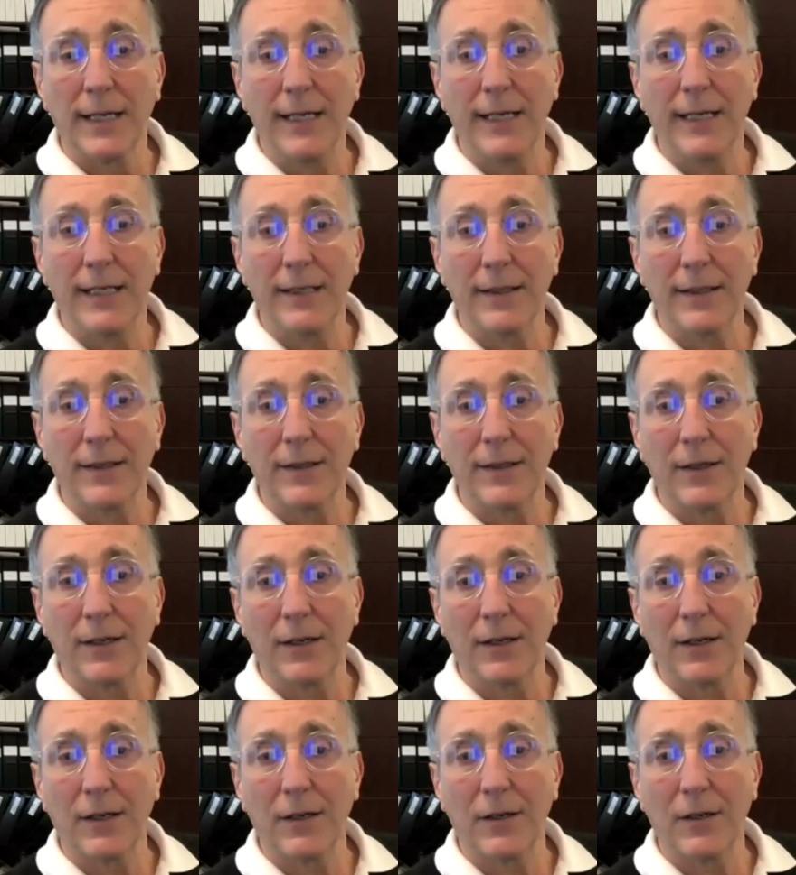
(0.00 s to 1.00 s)
And
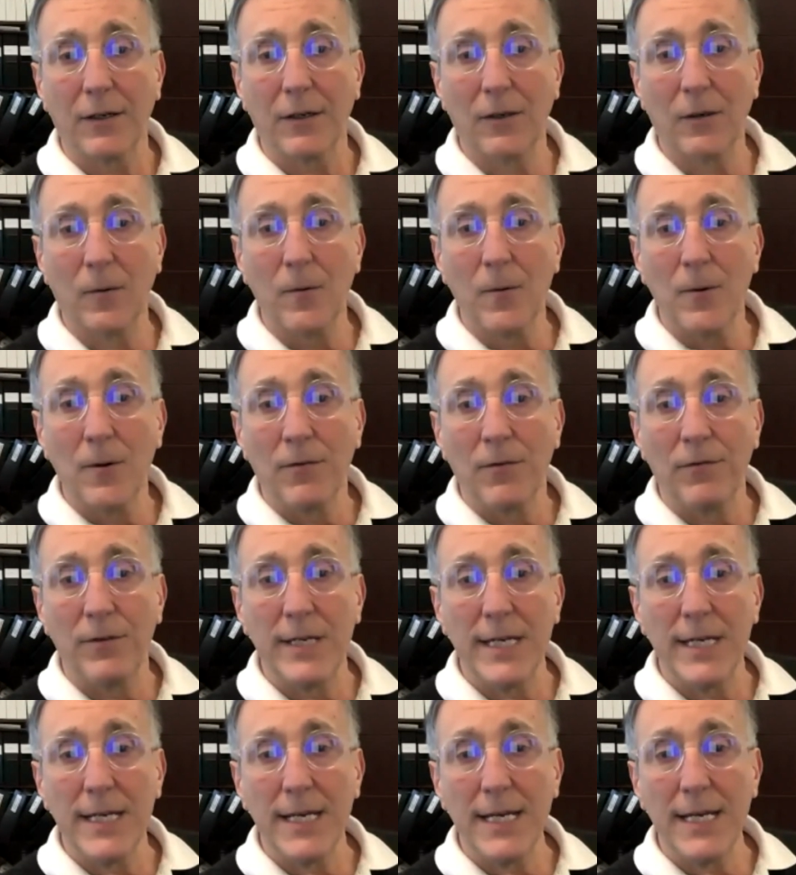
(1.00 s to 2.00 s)

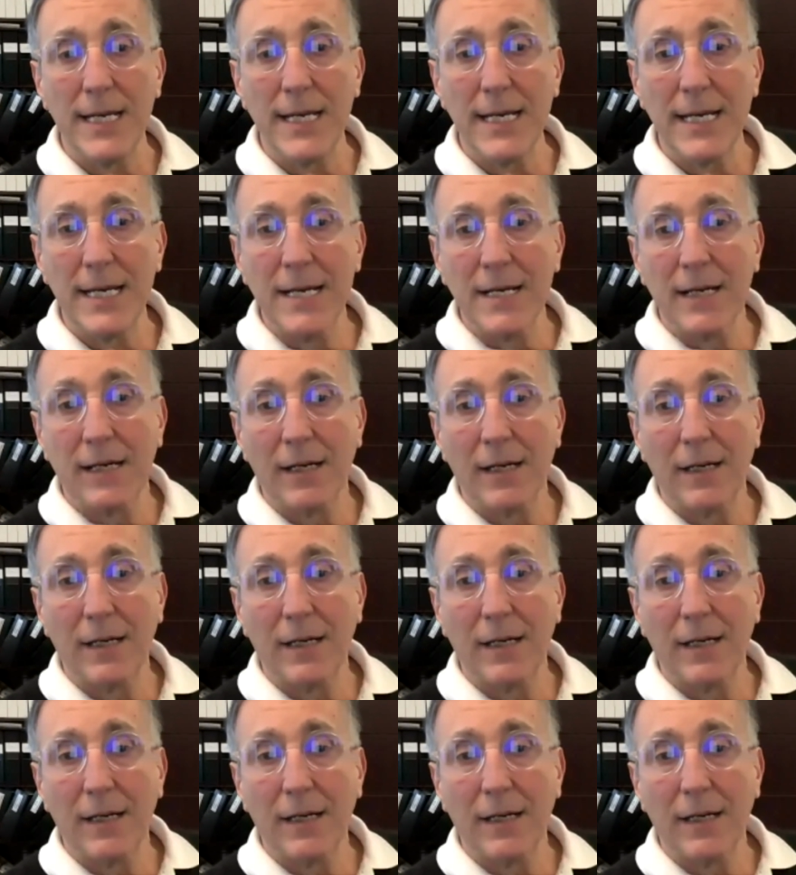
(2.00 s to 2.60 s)
the